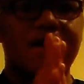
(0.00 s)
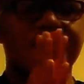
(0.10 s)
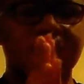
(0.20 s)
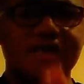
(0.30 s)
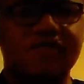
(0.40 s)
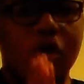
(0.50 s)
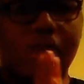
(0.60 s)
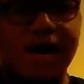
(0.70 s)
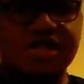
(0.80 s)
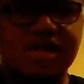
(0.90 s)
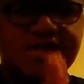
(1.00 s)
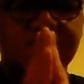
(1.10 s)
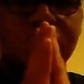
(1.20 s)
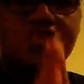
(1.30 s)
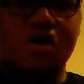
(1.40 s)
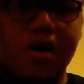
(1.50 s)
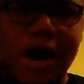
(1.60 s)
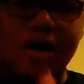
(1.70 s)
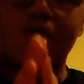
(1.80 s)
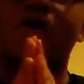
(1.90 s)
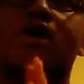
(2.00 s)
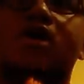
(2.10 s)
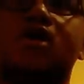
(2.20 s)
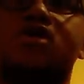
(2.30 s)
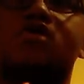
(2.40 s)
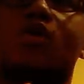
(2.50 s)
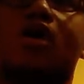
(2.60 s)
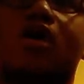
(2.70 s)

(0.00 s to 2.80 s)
If any of you are watching this and you know how to,